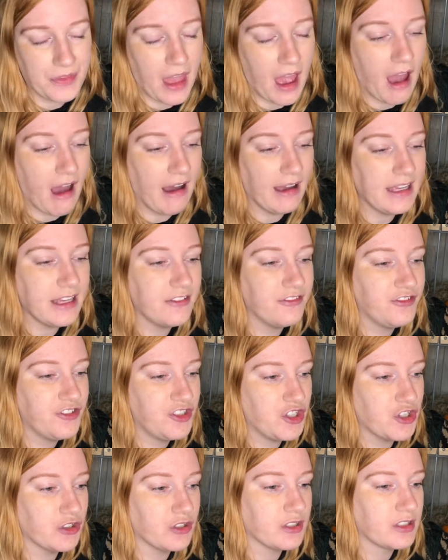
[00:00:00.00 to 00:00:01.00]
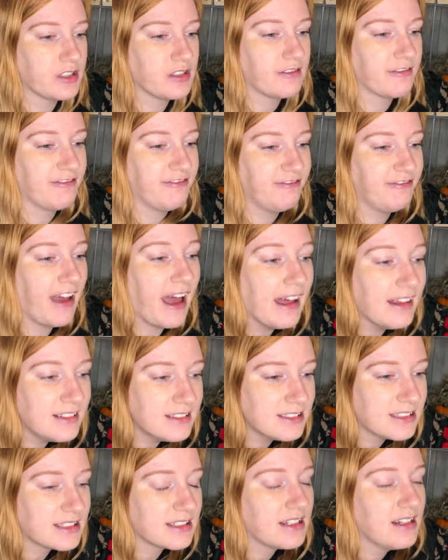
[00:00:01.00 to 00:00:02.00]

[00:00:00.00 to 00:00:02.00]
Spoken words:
I have just felt